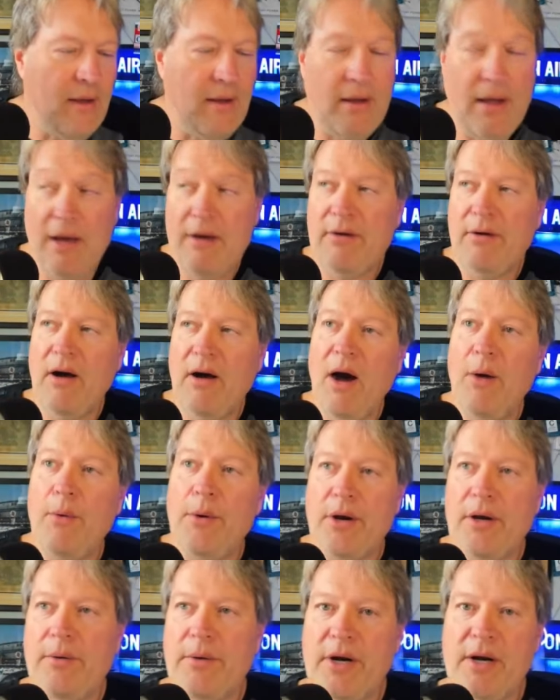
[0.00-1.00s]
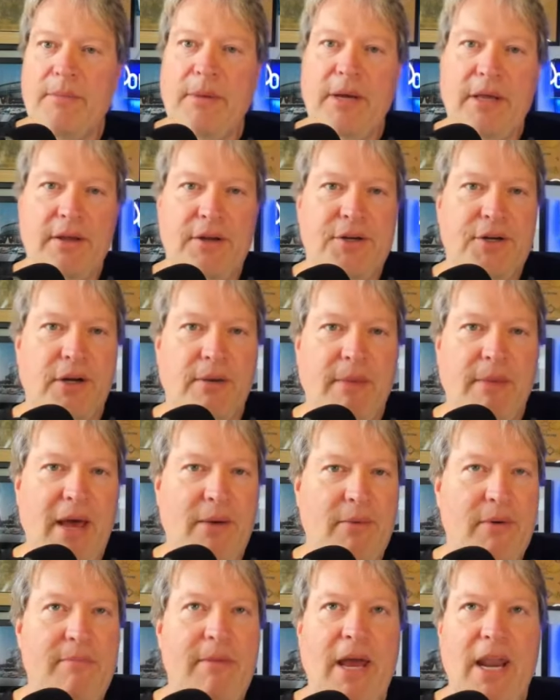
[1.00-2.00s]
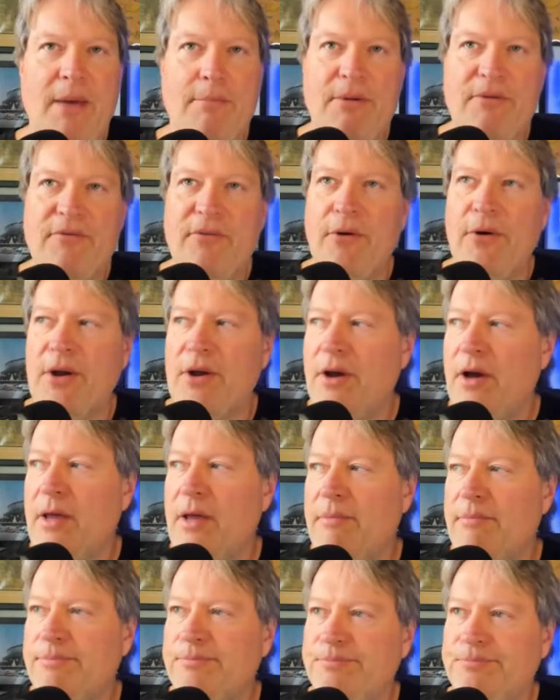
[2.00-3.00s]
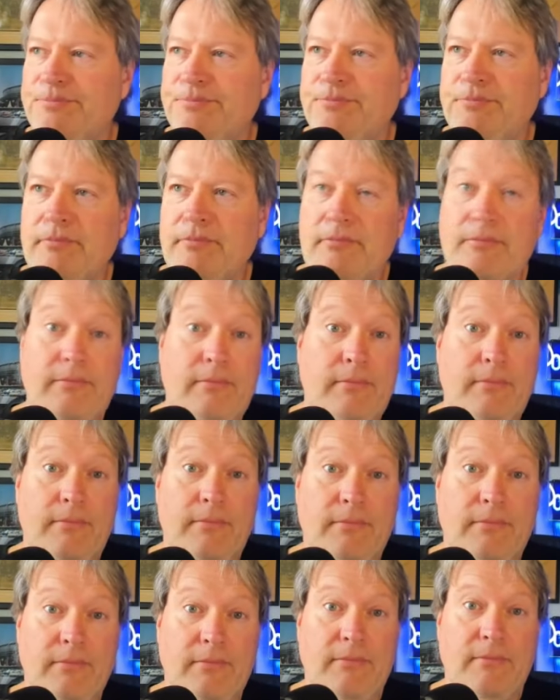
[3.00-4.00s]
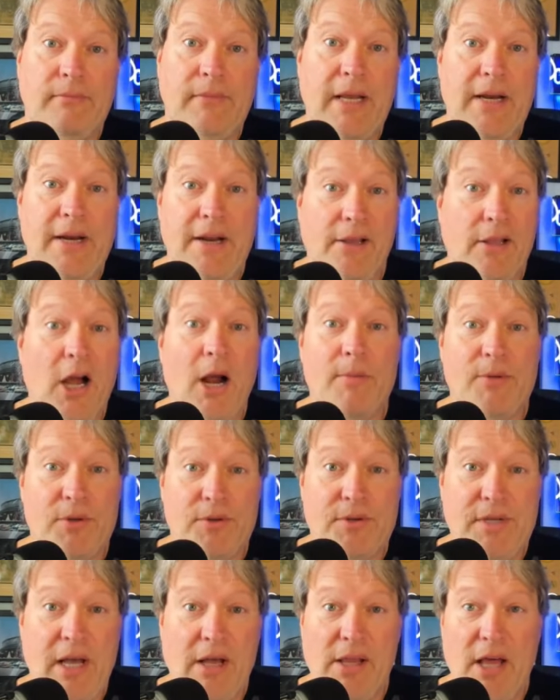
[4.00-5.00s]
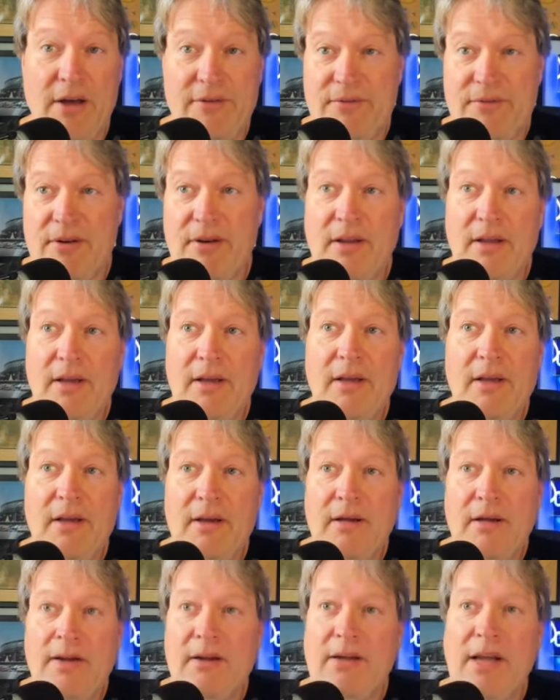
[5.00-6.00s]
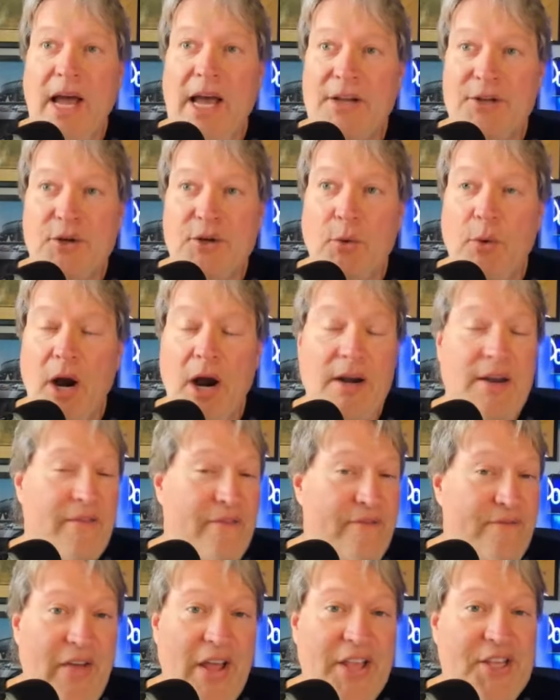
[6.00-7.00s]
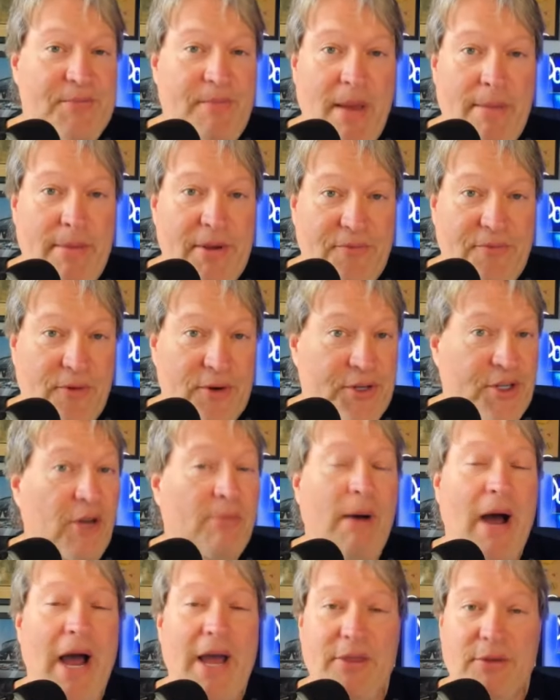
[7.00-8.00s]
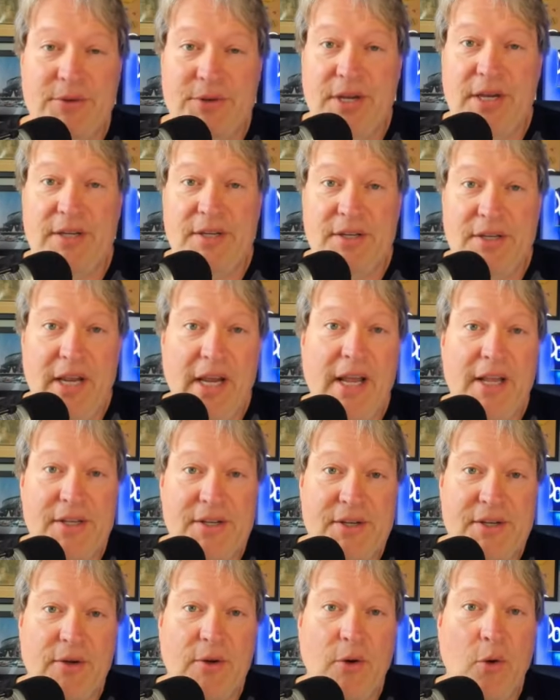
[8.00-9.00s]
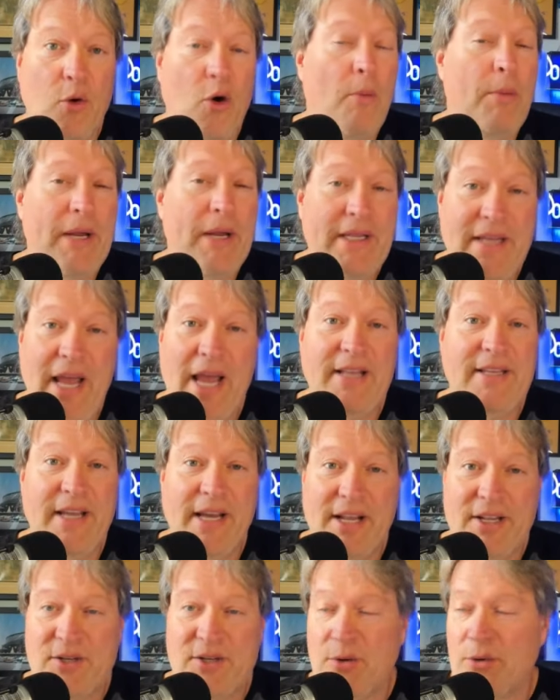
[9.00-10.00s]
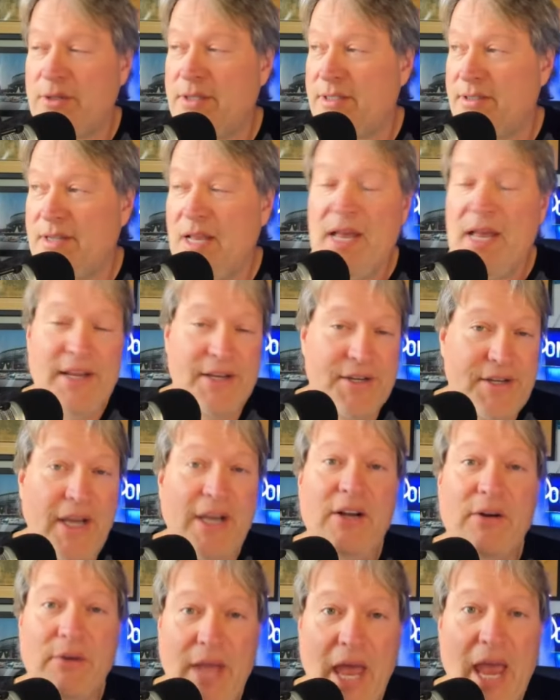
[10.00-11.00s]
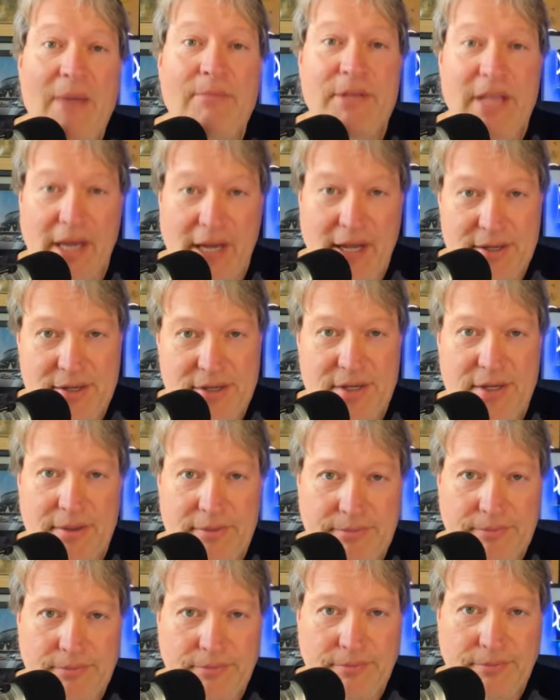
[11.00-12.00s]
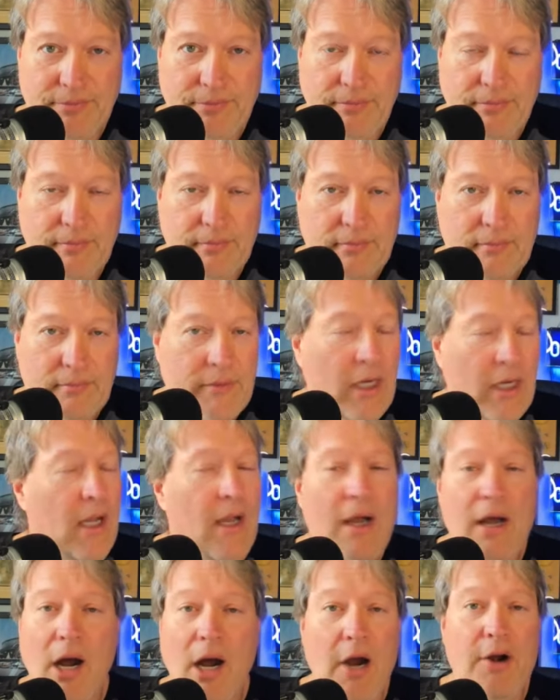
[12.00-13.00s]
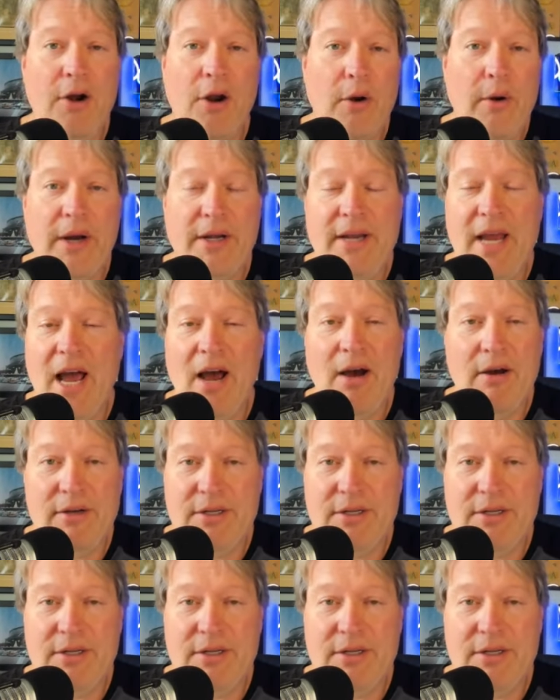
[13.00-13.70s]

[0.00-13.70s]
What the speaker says: I don't know how good we're going to be this year. Man, we might not be very good. Then the alarms will sound off and guys who are on the fence maybe for still buying those season tickets or opening day tickets or single game tickets aren't hurrying down